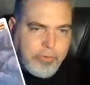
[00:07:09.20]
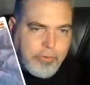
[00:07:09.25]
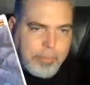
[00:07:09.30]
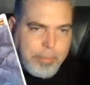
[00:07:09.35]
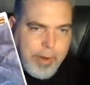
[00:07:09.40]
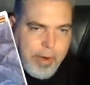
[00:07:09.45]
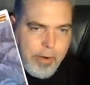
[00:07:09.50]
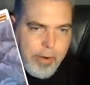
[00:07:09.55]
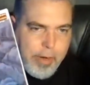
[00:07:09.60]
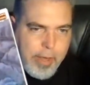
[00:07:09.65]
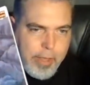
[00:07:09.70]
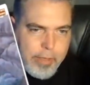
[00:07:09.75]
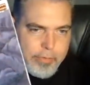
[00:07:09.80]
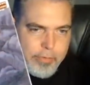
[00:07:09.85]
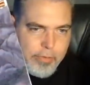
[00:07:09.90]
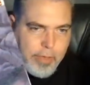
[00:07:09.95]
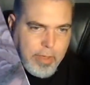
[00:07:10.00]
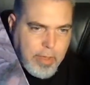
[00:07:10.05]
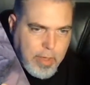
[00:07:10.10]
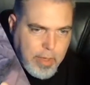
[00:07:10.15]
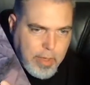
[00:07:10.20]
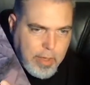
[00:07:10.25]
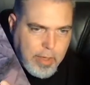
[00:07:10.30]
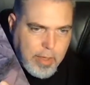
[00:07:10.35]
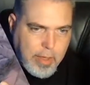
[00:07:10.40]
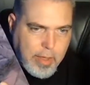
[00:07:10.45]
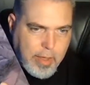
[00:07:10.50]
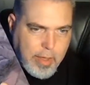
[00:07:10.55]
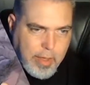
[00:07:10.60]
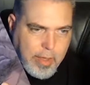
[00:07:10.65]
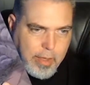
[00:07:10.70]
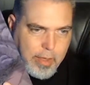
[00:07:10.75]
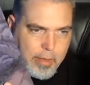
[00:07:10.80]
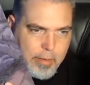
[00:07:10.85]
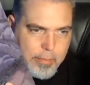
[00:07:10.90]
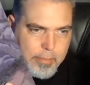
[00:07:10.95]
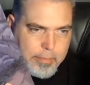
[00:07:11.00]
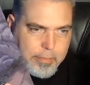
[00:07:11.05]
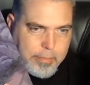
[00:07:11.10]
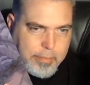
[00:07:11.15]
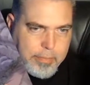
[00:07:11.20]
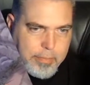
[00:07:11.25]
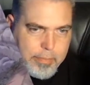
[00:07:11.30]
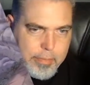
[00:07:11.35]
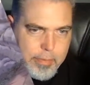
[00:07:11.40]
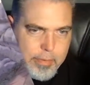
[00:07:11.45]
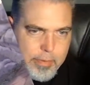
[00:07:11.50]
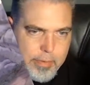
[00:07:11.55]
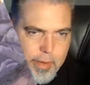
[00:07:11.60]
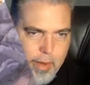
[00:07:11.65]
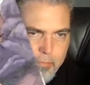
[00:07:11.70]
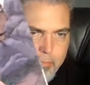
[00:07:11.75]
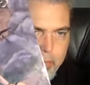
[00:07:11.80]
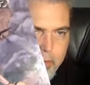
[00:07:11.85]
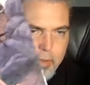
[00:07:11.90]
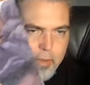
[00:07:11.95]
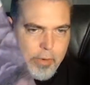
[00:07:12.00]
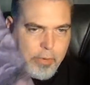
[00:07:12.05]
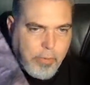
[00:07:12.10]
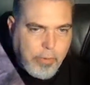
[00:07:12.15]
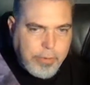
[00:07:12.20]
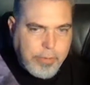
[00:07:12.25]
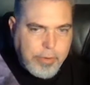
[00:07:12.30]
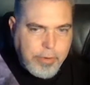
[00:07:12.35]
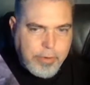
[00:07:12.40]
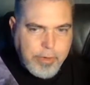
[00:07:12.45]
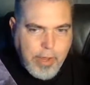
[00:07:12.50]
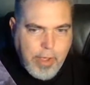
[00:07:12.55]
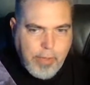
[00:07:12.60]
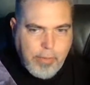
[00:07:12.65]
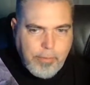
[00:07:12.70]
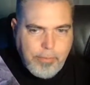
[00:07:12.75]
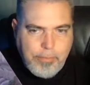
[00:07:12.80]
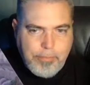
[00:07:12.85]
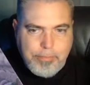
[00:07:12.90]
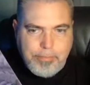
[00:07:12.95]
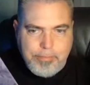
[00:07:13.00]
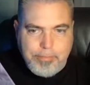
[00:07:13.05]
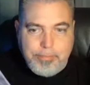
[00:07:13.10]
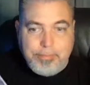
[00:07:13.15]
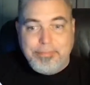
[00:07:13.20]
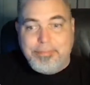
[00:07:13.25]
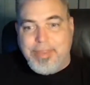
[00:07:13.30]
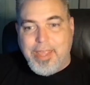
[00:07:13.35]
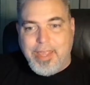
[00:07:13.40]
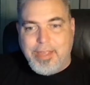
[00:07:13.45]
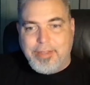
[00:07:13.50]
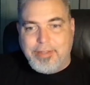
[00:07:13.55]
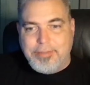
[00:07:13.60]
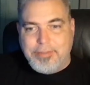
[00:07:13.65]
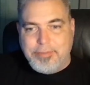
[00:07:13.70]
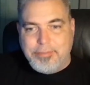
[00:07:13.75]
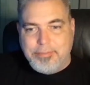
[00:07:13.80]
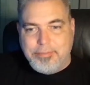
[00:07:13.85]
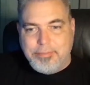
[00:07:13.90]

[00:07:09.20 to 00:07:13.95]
and Paragons, definitely worth your dough. Thanks.